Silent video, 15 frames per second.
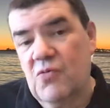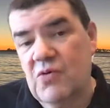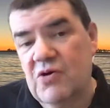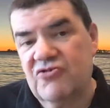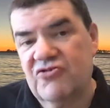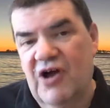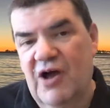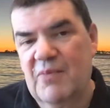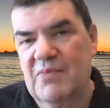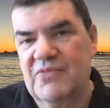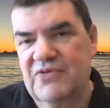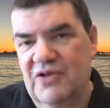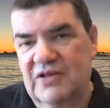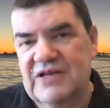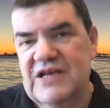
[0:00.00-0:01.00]
for which
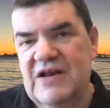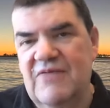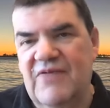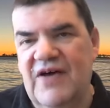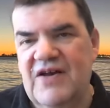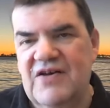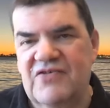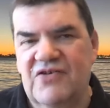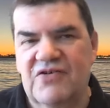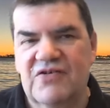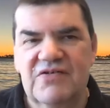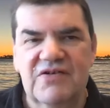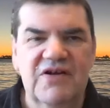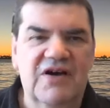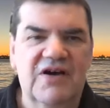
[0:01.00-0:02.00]
I'm the lead
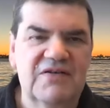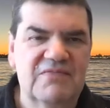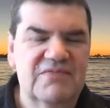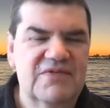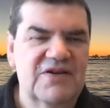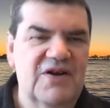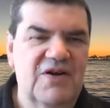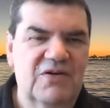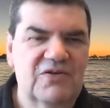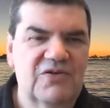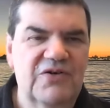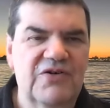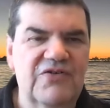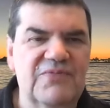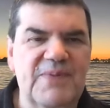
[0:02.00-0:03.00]
inventor, not you know
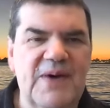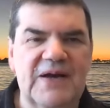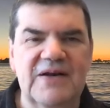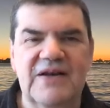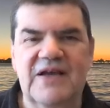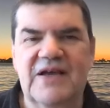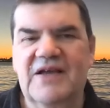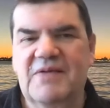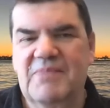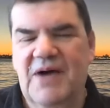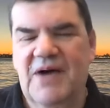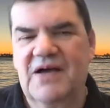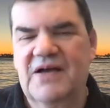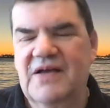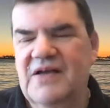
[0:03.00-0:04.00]
lawyers patenting in
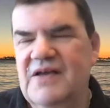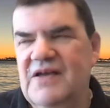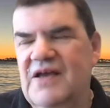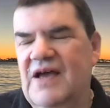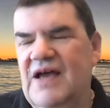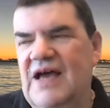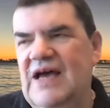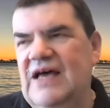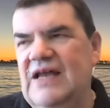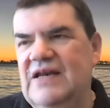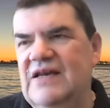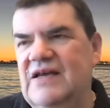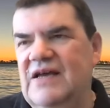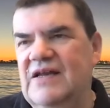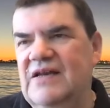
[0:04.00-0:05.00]
my
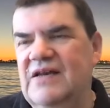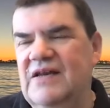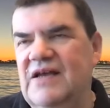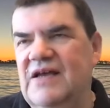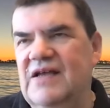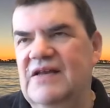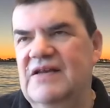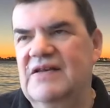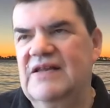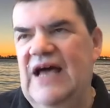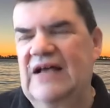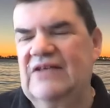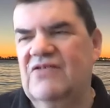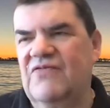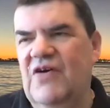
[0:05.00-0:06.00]
and and and
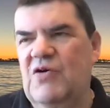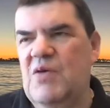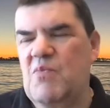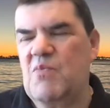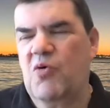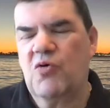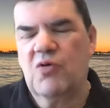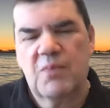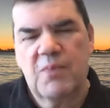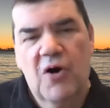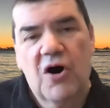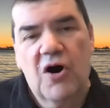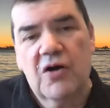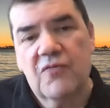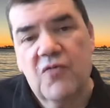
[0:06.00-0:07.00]
that's a very important
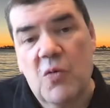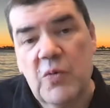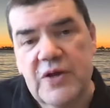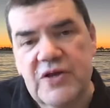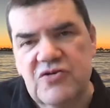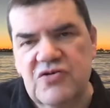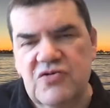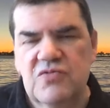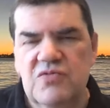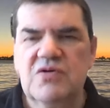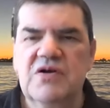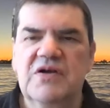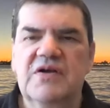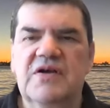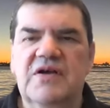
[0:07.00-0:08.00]
part of what we do
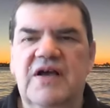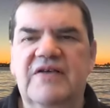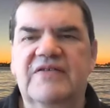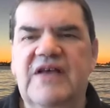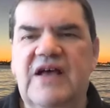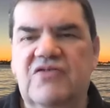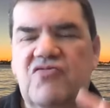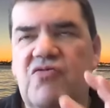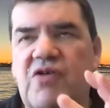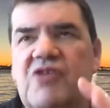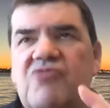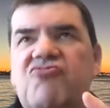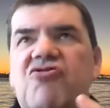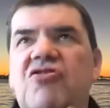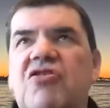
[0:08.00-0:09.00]
is that
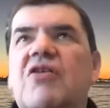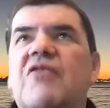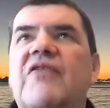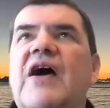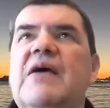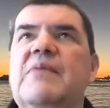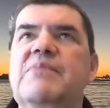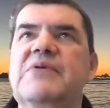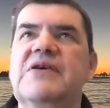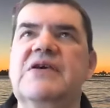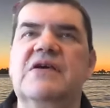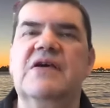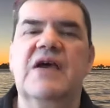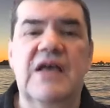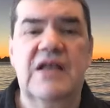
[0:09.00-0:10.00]
creation of ip
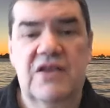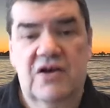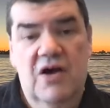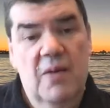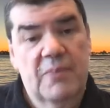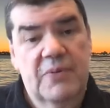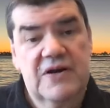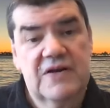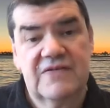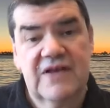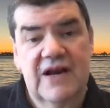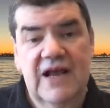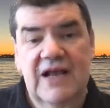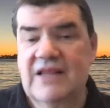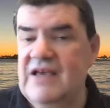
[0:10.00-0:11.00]
in the companies
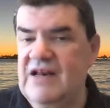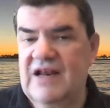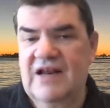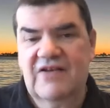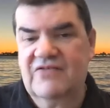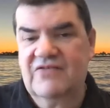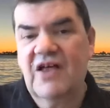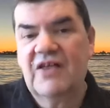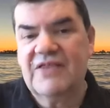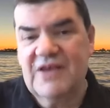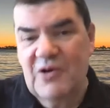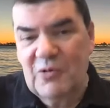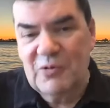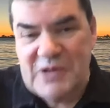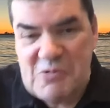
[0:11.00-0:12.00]
that i lead and it's not
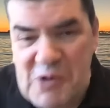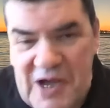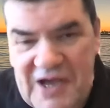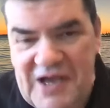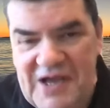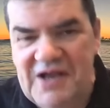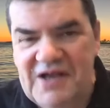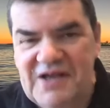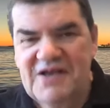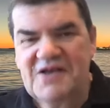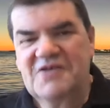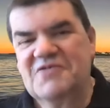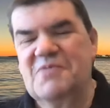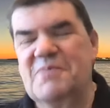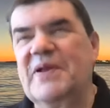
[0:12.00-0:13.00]
the only way
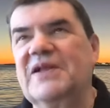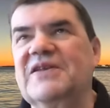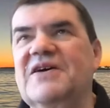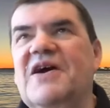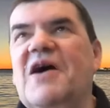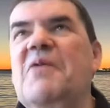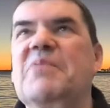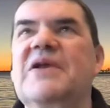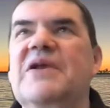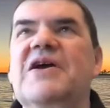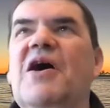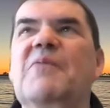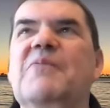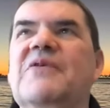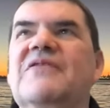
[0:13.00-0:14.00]
to build a
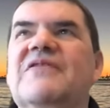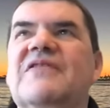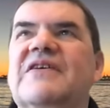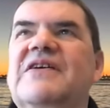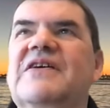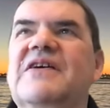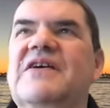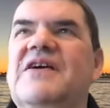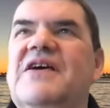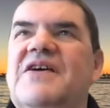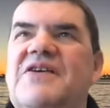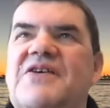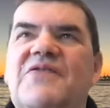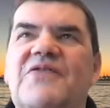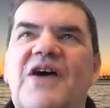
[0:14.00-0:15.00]
company obviously
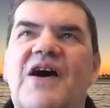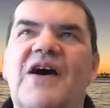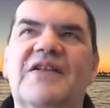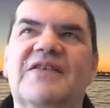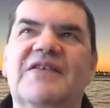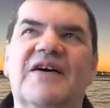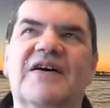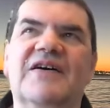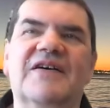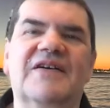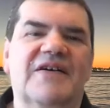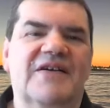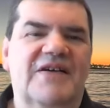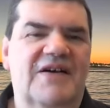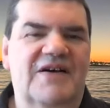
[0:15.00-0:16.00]
you've got uh,
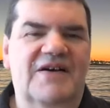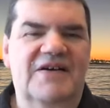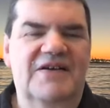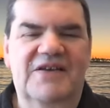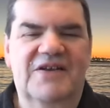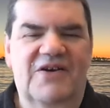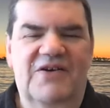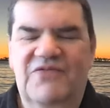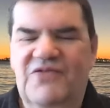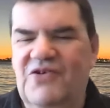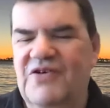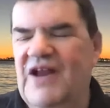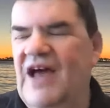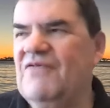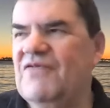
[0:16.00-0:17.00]
uh you know if
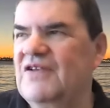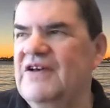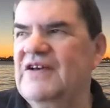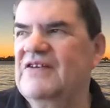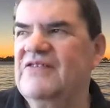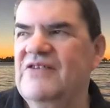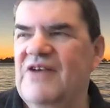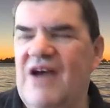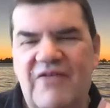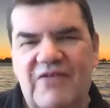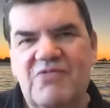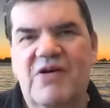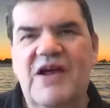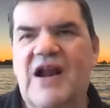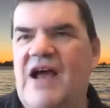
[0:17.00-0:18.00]
you're netflix you have a
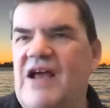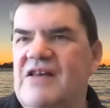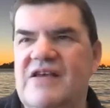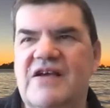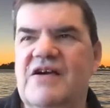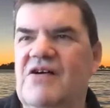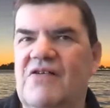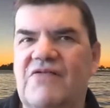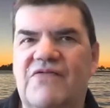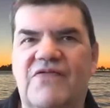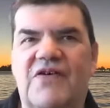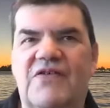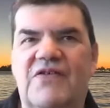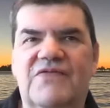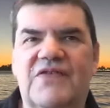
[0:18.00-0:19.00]
great idea
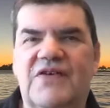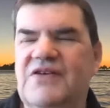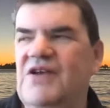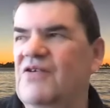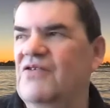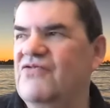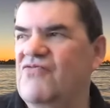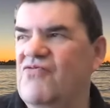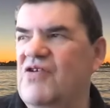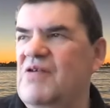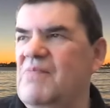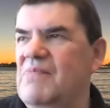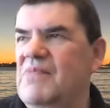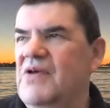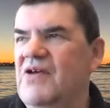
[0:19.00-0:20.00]
of, of uh, you know
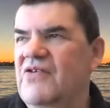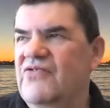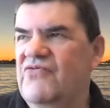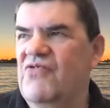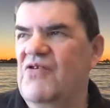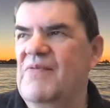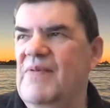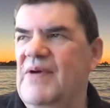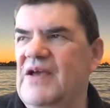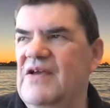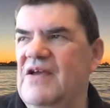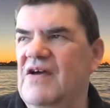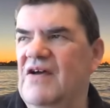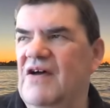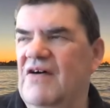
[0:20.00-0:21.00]
stream
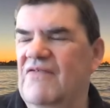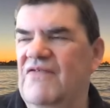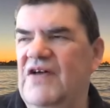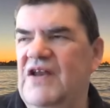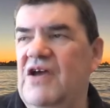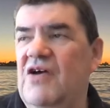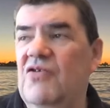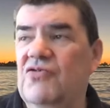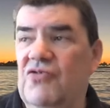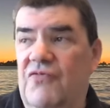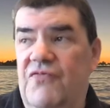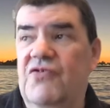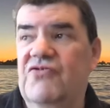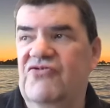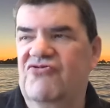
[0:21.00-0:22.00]
streaming uh, videos or
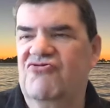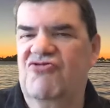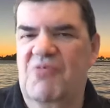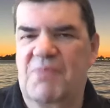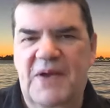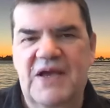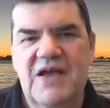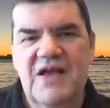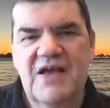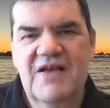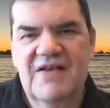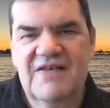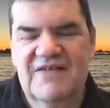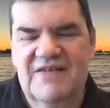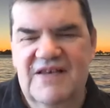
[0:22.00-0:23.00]
first shipping
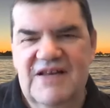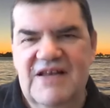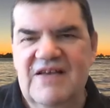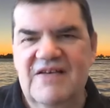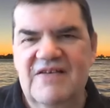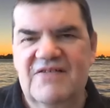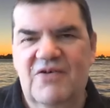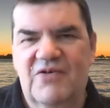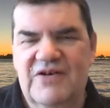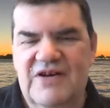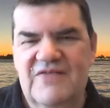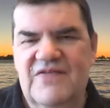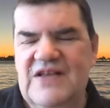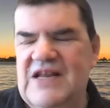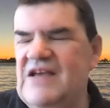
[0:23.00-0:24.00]
cds or
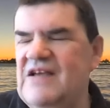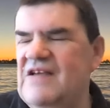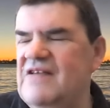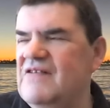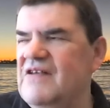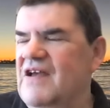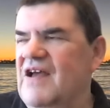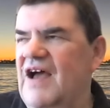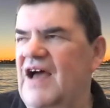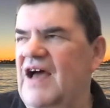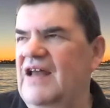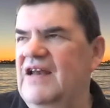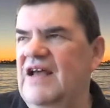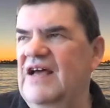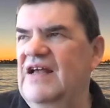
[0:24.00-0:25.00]
dvds
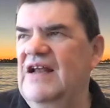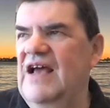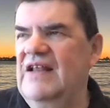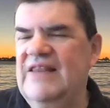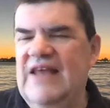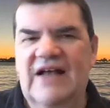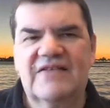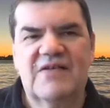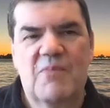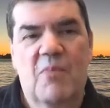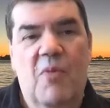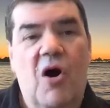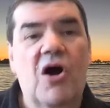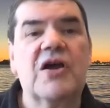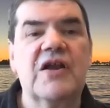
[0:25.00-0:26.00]
and, and and that's a
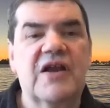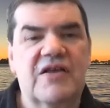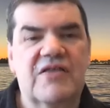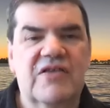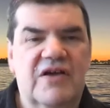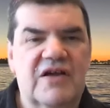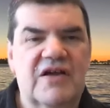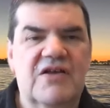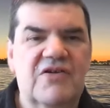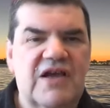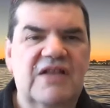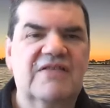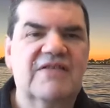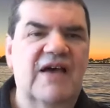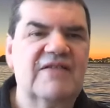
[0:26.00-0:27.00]
marketing thing and you
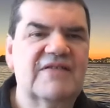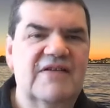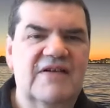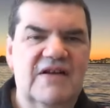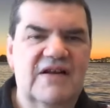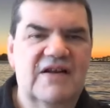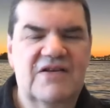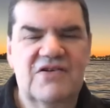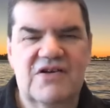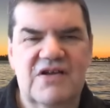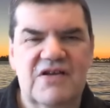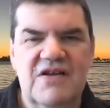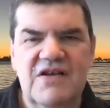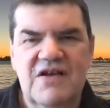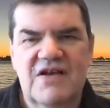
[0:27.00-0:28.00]
can test it and you
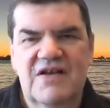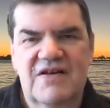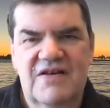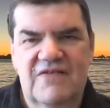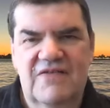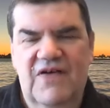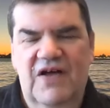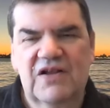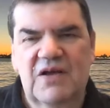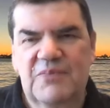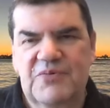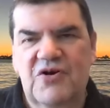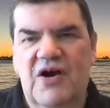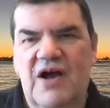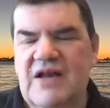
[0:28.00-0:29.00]
can
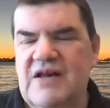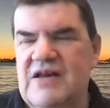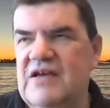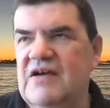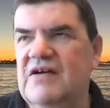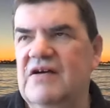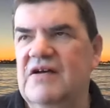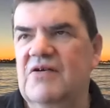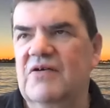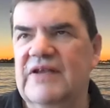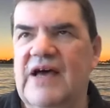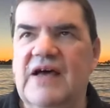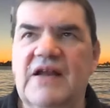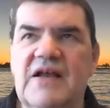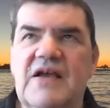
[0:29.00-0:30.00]
develop your idea and all
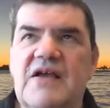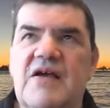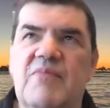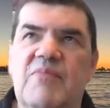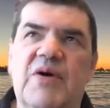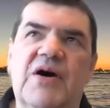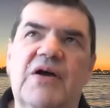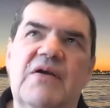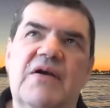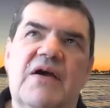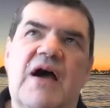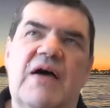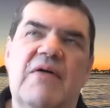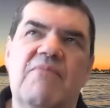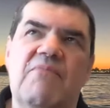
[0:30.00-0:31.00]
that but
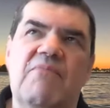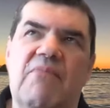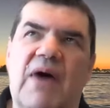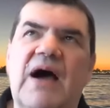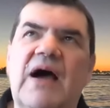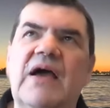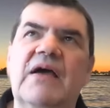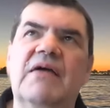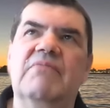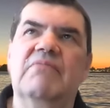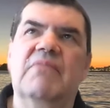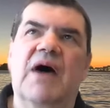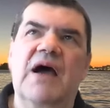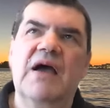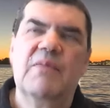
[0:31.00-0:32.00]
my
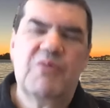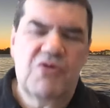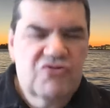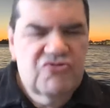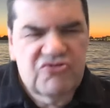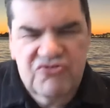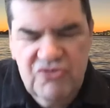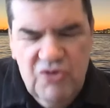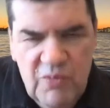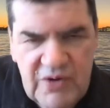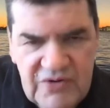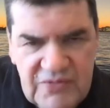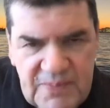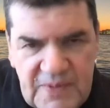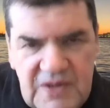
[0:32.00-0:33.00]
my approach has
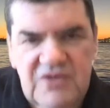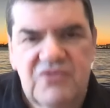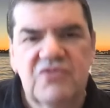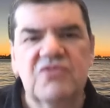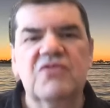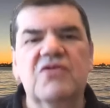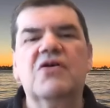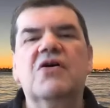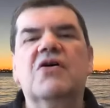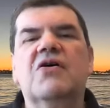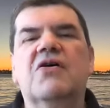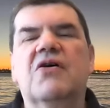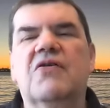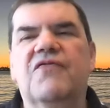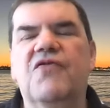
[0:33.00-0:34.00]
always been to
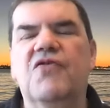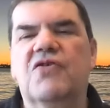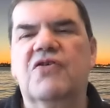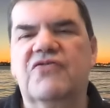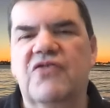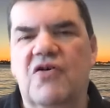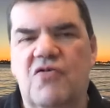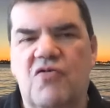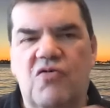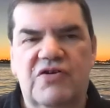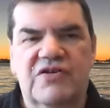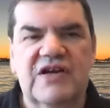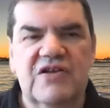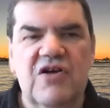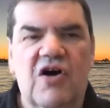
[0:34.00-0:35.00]
focus on
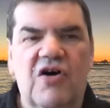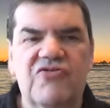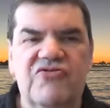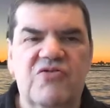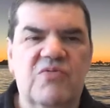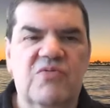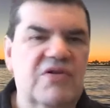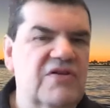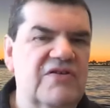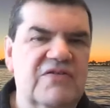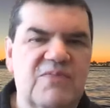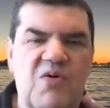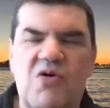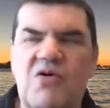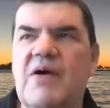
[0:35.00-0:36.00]
core technology, whether
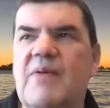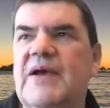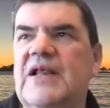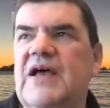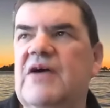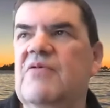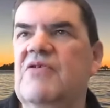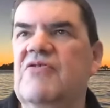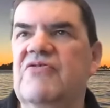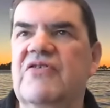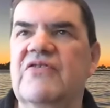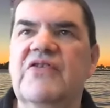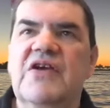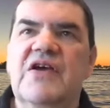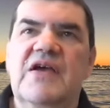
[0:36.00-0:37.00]
it's programming
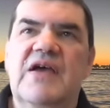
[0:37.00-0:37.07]
languages,